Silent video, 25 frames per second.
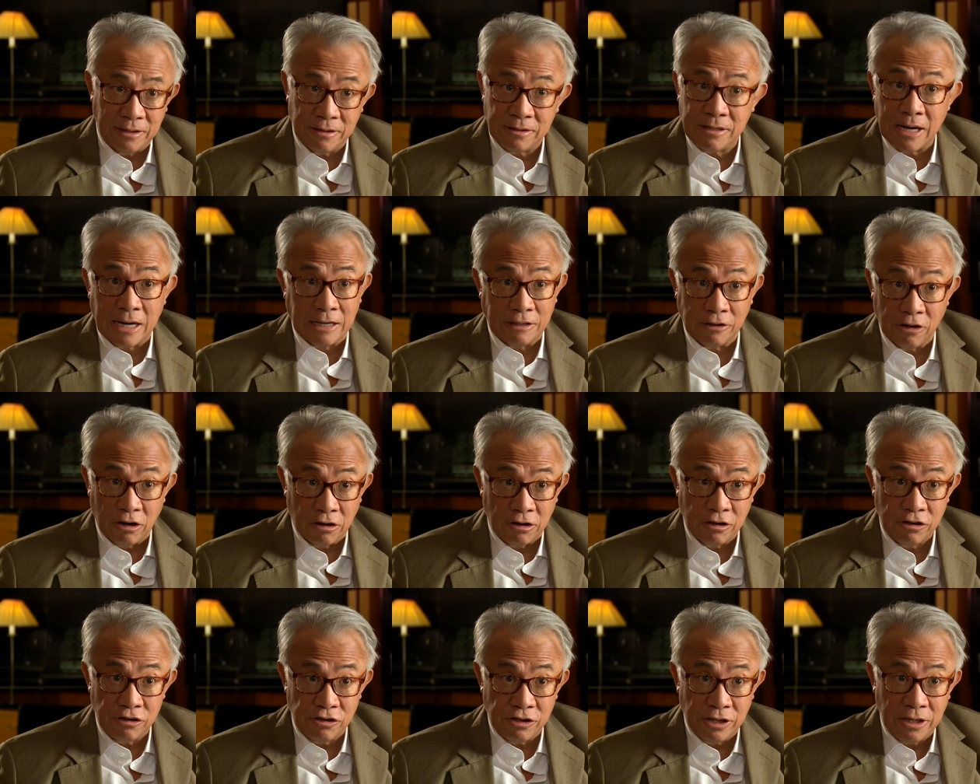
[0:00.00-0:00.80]
in
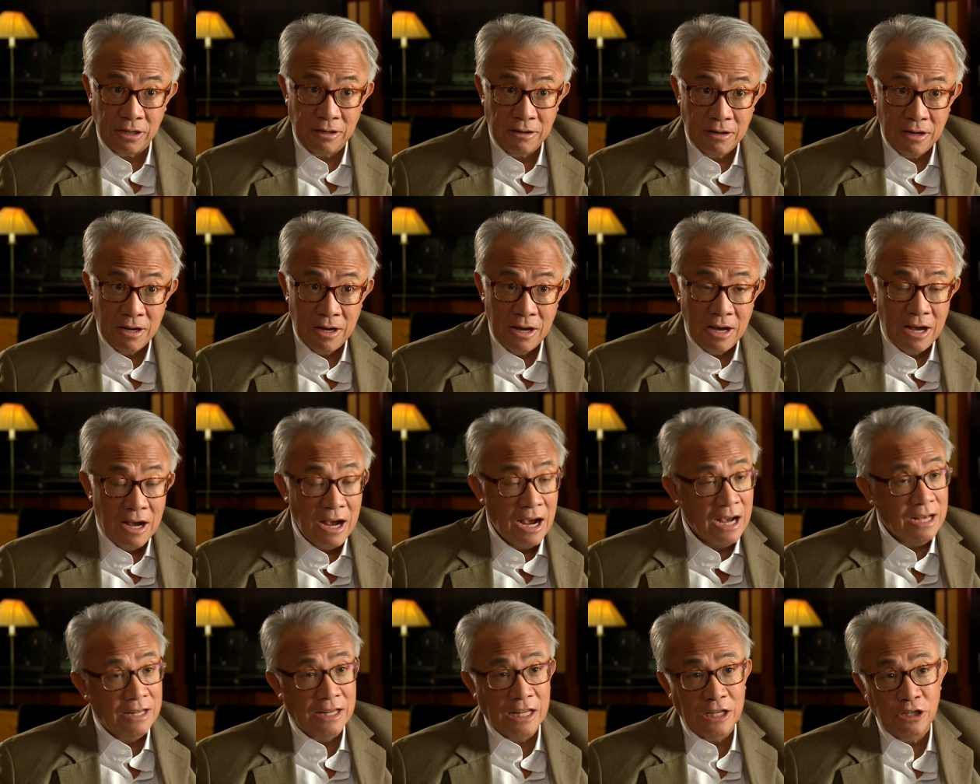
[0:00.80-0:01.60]
technology,
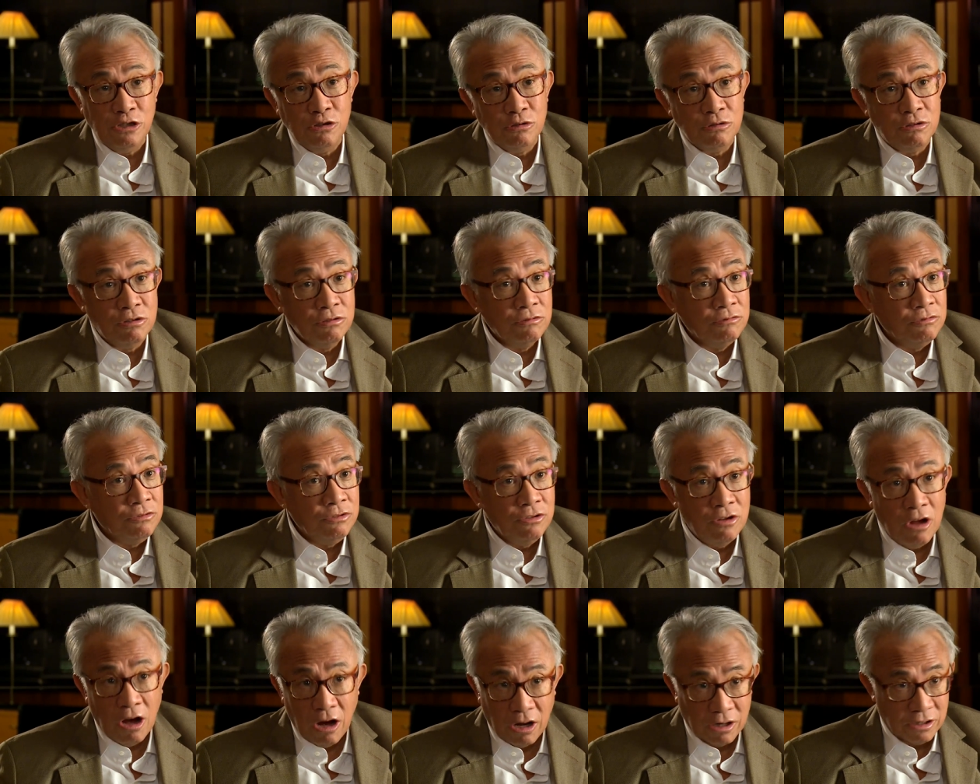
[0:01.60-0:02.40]
and that you do
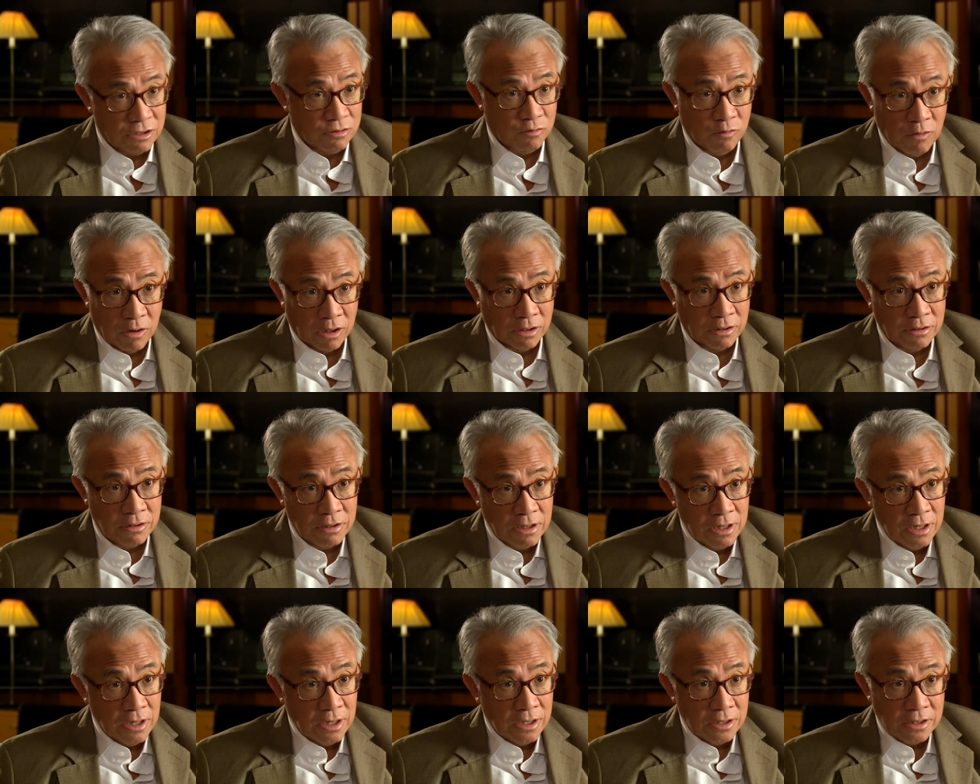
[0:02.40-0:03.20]
not want
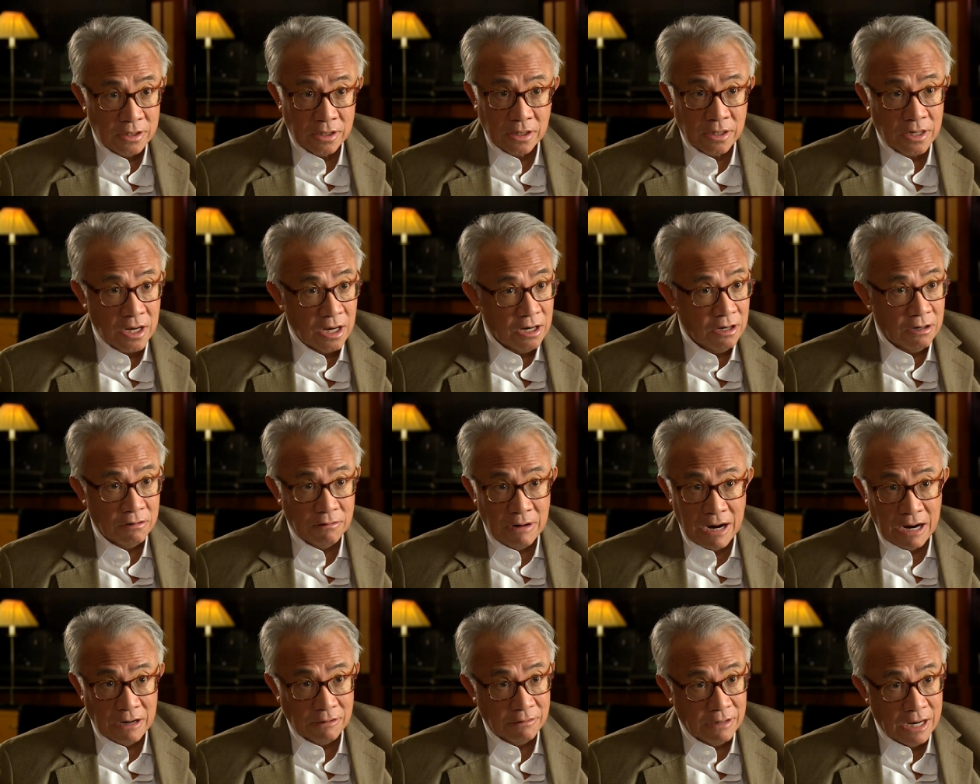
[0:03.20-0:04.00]
to go
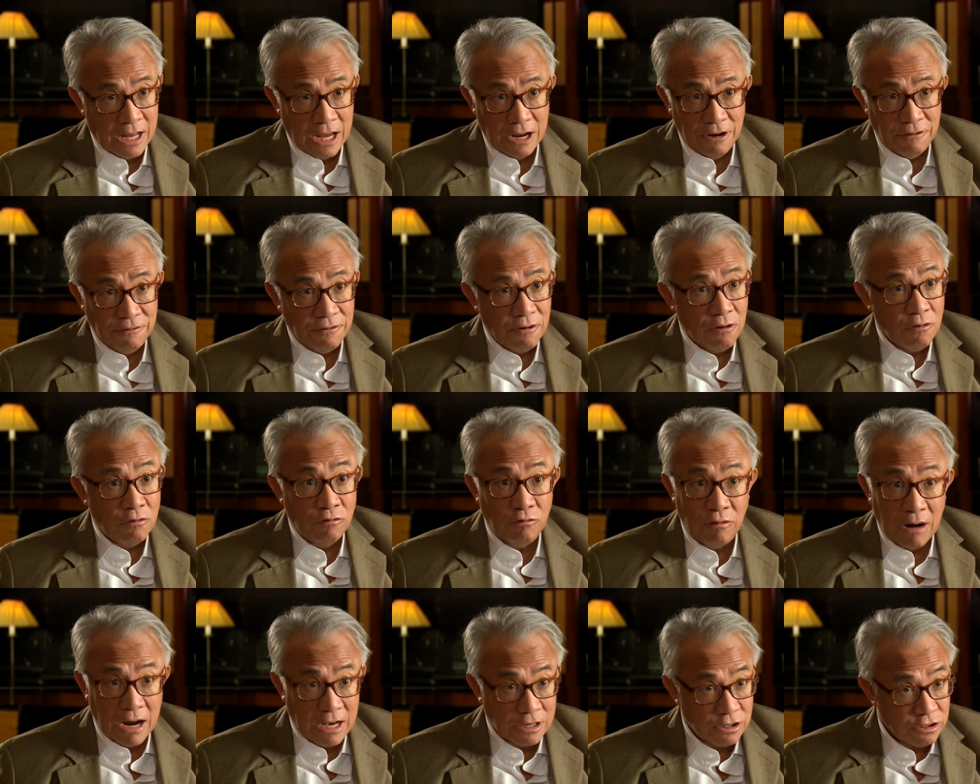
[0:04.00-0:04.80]
around life
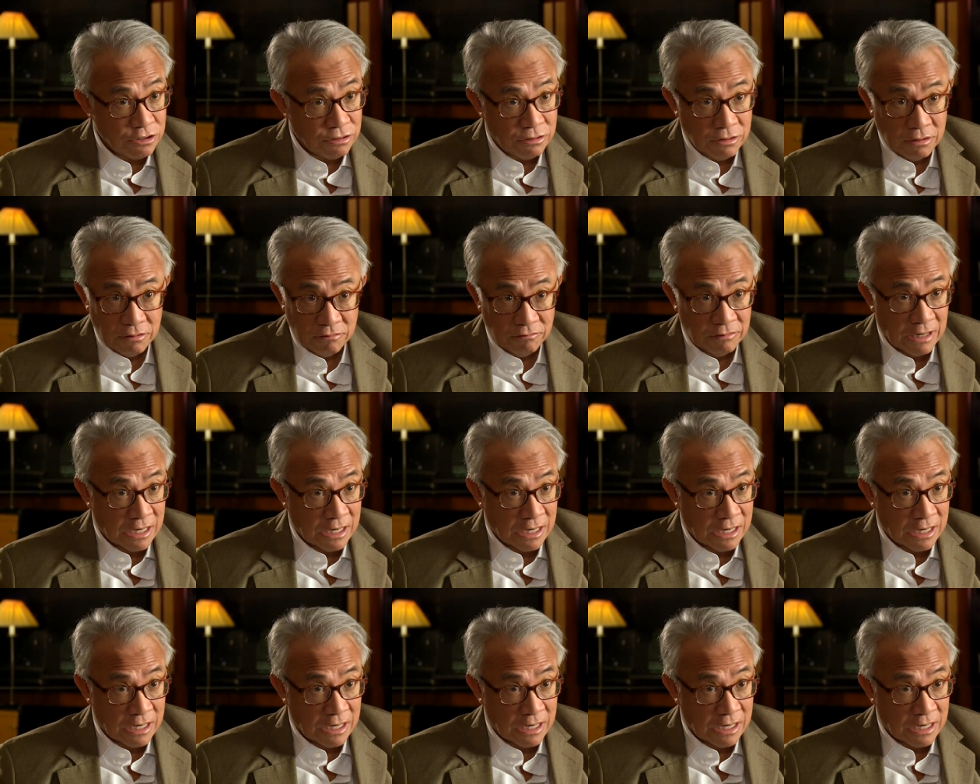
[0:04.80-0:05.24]
rush.